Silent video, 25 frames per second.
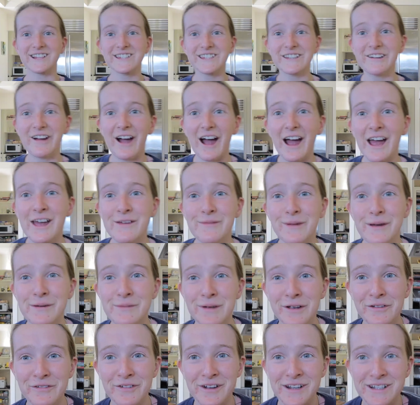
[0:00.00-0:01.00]
so I am at
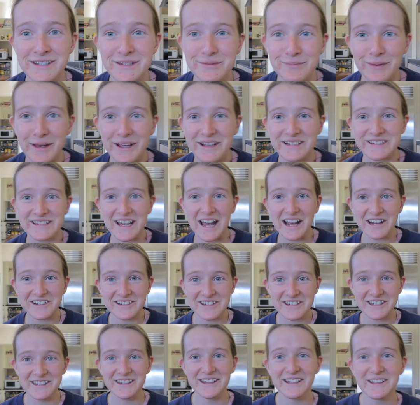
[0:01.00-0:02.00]
my friend's place.
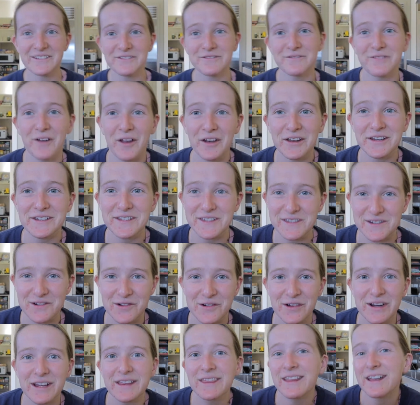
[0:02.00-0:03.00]
Actually, funny
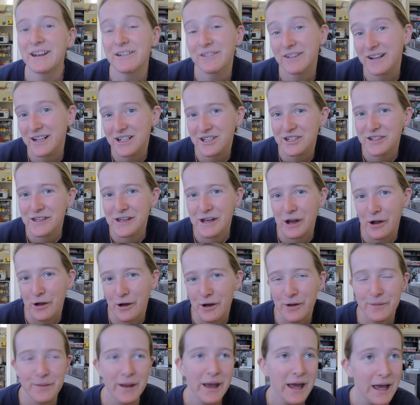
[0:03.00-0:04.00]
story. They're not actually
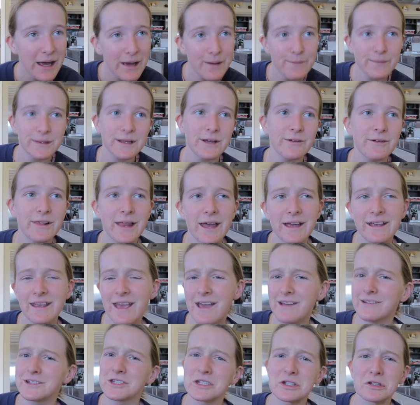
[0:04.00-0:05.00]
home, but they were like,
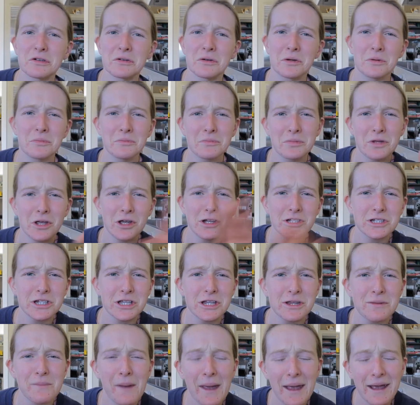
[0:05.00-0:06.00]
yeah, sure. Go
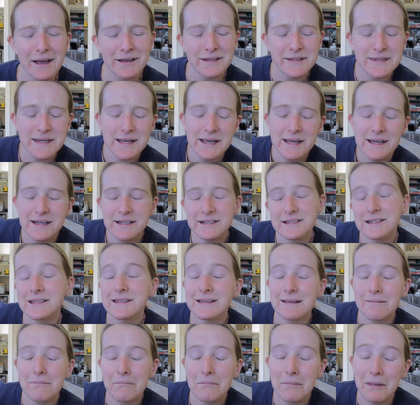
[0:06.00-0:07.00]
chill at my house. So I
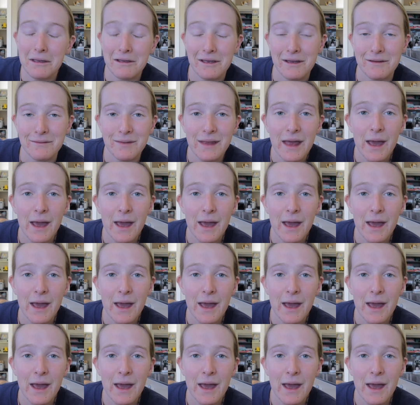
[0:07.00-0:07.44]
was like, okay.